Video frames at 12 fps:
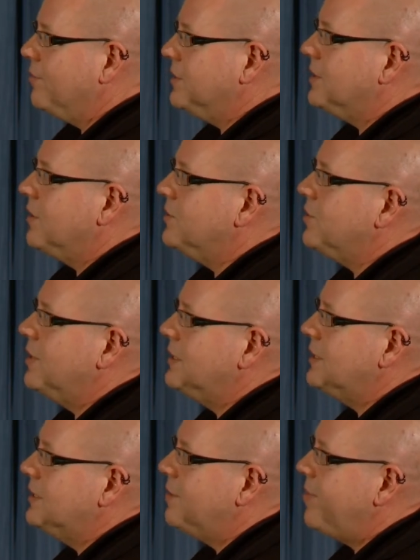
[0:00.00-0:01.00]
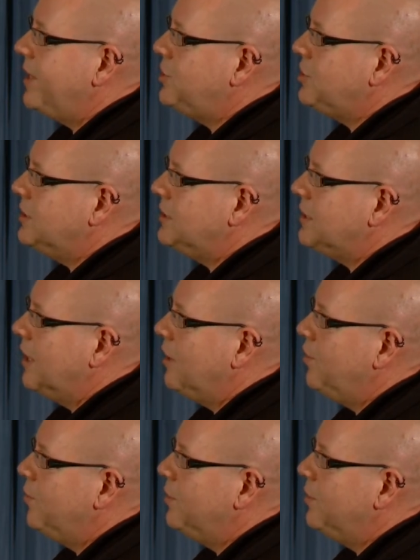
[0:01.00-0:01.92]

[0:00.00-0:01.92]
results. So this is a patient who